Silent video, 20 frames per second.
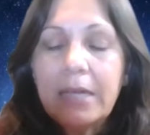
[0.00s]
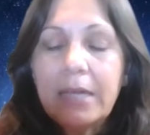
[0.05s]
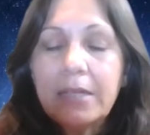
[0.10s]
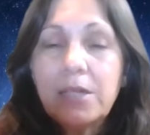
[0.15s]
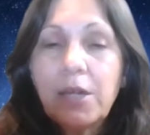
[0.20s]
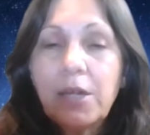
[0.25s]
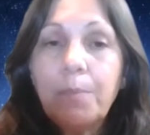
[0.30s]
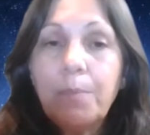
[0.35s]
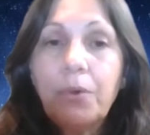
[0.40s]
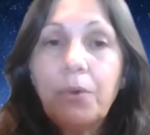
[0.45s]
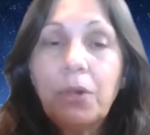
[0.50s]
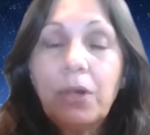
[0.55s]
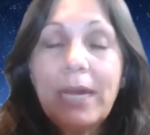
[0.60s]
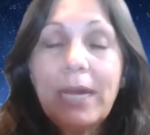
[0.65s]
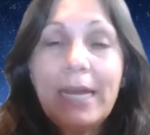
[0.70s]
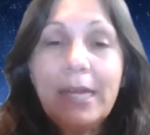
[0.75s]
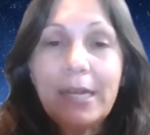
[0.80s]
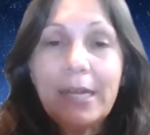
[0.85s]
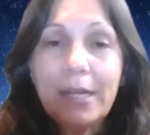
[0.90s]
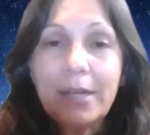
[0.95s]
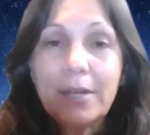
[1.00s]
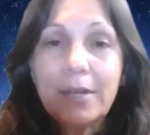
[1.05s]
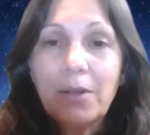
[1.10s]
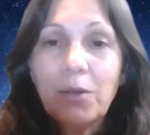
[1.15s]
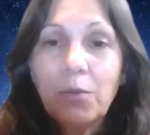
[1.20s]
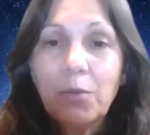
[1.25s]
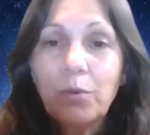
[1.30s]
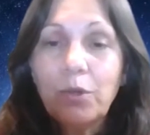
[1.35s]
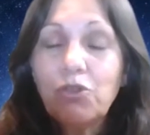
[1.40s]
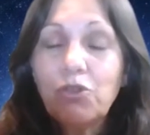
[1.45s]
As our planet,
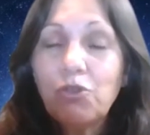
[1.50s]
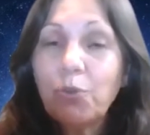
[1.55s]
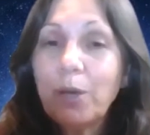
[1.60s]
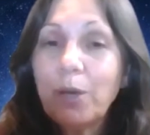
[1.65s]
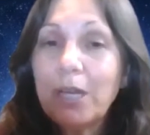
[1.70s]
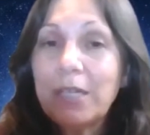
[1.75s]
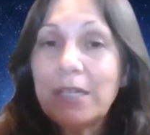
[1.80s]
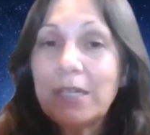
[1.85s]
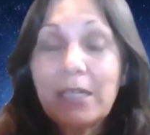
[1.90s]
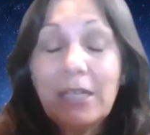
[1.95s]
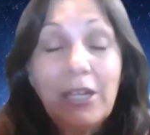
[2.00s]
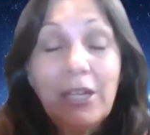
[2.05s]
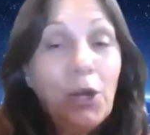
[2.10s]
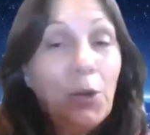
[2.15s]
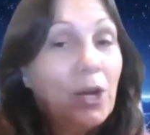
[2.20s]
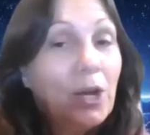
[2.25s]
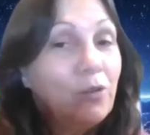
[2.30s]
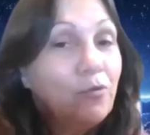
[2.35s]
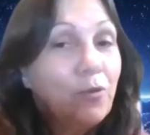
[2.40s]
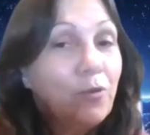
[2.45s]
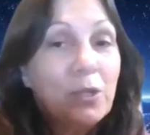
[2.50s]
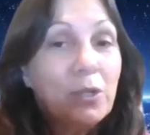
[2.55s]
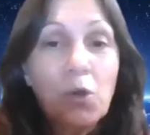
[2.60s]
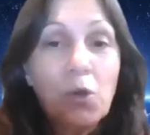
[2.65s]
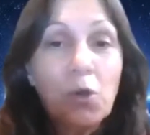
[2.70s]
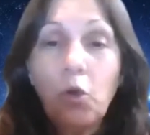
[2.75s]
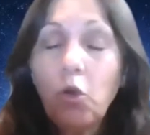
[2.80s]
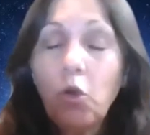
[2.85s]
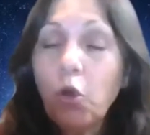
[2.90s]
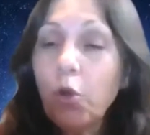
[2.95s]
which was, you know, at first
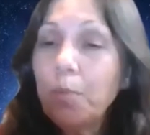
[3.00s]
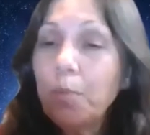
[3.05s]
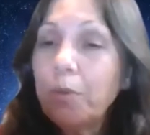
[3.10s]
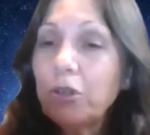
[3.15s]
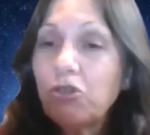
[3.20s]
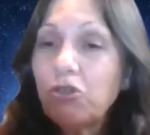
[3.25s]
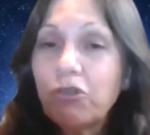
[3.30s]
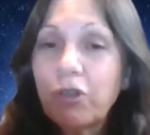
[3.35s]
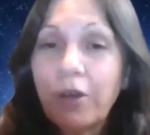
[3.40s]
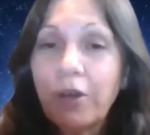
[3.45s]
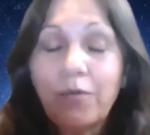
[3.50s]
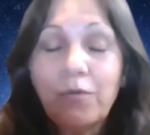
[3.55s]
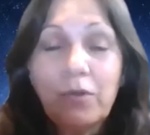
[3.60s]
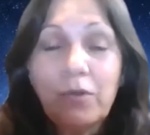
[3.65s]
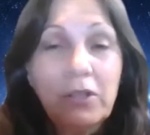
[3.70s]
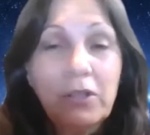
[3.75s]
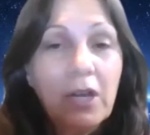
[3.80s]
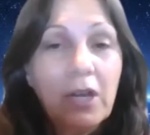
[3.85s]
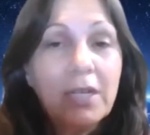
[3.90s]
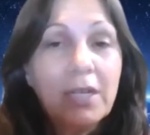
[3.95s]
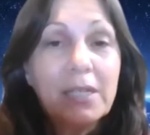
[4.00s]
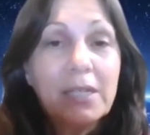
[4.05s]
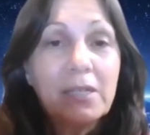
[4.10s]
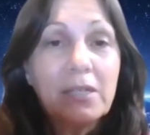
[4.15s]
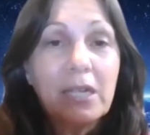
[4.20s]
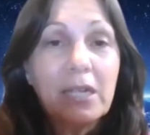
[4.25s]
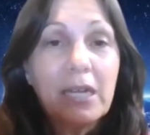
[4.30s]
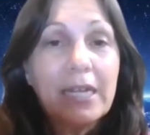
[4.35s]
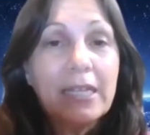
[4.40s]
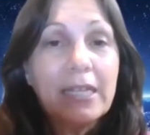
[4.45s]
a whole bunch of
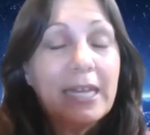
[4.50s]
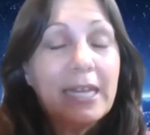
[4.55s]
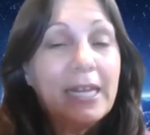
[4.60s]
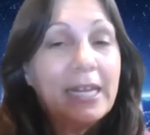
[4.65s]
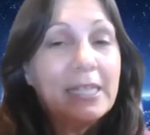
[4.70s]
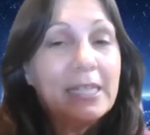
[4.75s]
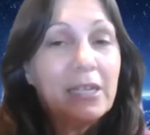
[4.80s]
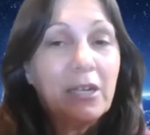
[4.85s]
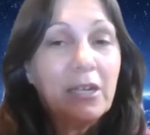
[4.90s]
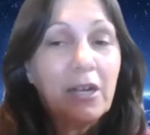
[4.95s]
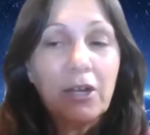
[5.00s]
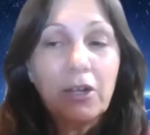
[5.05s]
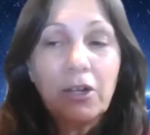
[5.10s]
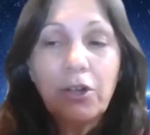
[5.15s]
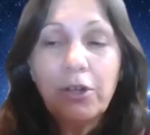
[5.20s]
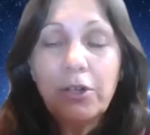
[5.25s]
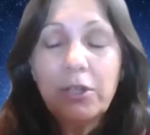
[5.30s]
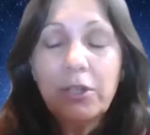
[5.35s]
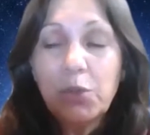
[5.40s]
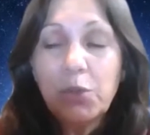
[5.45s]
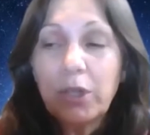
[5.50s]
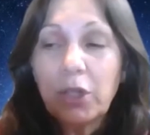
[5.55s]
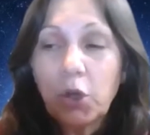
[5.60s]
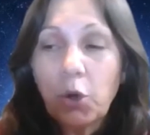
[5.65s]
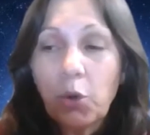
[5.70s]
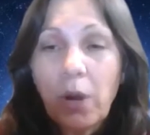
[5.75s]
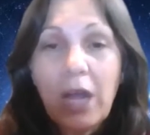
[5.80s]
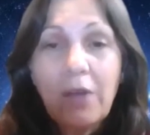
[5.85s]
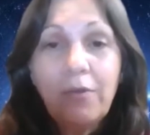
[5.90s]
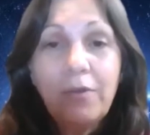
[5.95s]
dust, and then as it got closer
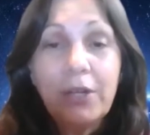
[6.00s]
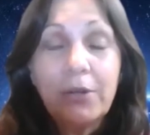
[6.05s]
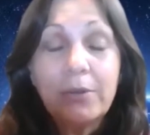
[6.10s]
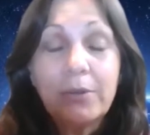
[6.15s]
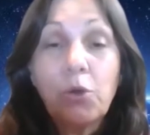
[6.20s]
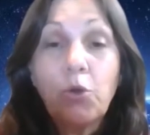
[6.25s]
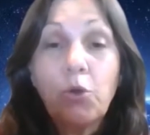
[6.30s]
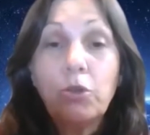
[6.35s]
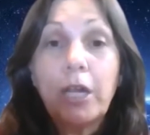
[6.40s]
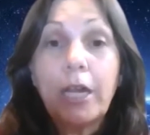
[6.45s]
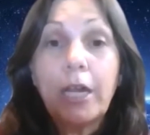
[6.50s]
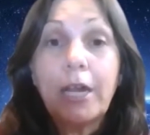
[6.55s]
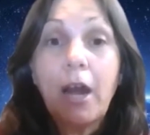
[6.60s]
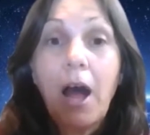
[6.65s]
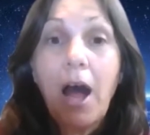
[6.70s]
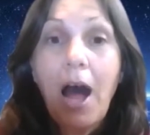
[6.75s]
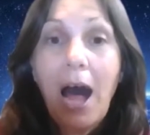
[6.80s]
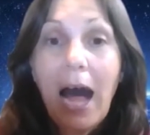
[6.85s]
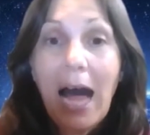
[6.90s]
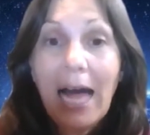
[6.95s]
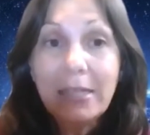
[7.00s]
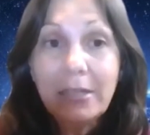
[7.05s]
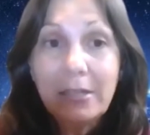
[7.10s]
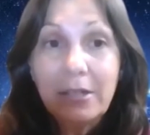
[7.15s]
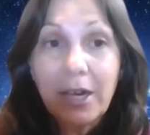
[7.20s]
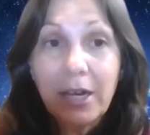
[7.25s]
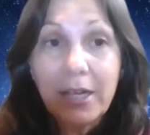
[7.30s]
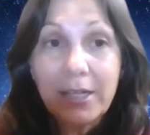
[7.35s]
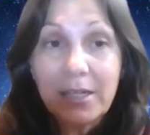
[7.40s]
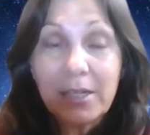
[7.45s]
into gravity, it was a whole lot of hot
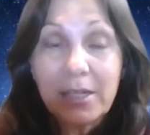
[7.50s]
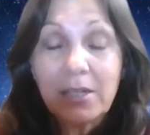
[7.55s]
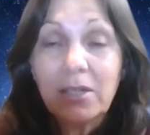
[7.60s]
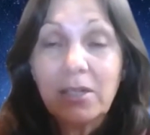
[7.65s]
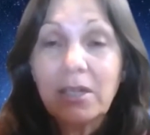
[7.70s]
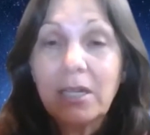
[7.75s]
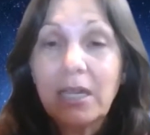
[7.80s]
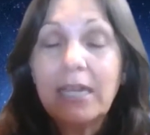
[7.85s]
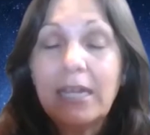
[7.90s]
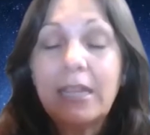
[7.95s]
dust.